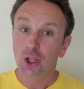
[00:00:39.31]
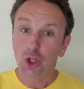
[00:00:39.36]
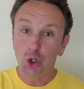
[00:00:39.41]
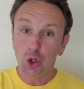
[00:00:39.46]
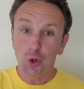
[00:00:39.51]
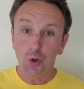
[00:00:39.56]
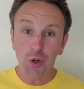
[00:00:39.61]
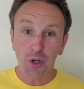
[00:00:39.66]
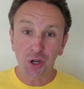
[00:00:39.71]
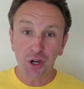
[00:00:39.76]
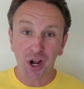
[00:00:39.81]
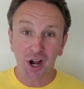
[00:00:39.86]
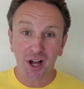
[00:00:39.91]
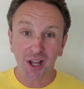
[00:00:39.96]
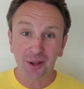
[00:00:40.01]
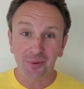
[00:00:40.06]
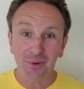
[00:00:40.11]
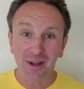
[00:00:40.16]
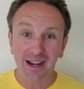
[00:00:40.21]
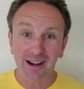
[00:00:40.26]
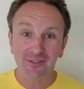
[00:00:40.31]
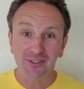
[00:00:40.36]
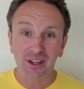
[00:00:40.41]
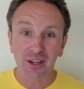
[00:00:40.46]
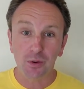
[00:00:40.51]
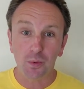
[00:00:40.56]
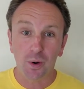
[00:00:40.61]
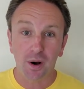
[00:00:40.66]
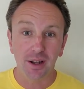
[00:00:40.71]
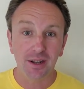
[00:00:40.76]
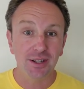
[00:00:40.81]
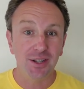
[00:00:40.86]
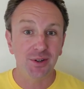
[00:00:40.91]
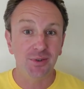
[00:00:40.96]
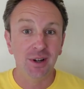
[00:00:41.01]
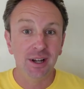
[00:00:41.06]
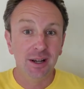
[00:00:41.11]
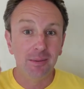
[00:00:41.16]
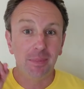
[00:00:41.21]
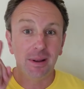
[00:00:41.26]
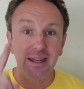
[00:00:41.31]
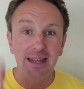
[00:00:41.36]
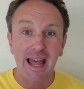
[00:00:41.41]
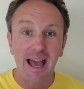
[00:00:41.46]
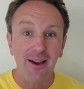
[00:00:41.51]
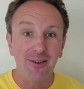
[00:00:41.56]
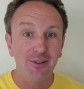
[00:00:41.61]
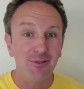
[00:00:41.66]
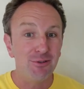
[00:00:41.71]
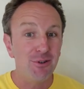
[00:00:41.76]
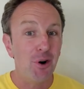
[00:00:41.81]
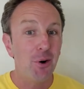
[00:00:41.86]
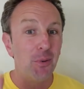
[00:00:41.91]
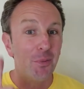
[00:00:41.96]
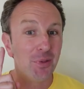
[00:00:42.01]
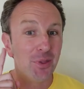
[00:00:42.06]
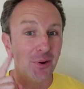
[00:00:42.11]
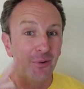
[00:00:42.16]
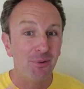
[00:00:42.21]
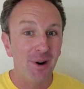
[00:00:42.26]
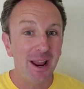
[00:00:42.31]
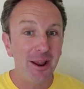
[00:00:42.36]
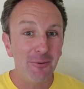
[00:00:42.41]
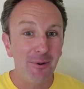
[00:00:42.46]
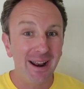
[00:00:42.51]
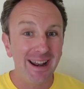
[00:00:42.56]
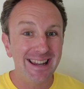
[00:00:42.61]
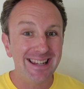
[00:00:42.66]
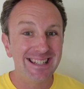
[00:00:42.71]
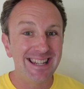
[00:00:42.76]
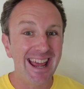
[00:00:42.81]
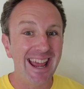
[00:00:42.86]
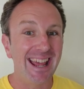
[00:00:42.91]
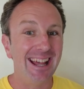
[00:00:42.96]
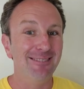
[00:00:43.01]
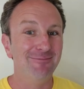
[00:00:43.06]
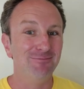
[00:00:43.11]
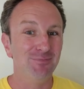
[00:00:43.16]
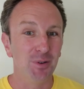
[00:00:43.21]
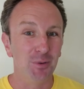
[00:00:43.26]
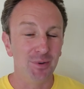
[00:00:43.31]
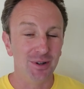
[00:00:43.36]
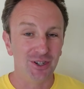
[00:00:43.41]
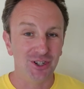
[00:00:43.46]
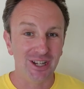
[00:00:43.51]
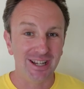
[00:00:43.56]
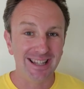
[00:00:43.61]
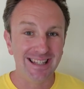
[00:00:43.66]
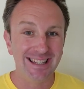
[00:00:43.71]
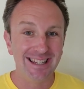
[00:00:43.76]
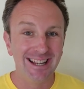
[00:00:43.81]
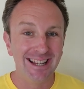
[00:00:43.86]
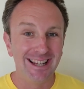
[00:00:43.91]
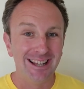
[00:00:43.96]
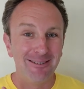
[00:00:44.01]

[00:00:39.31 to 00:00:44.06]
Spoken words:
You can call it whatever you want to, but now you know the right way to say it, which is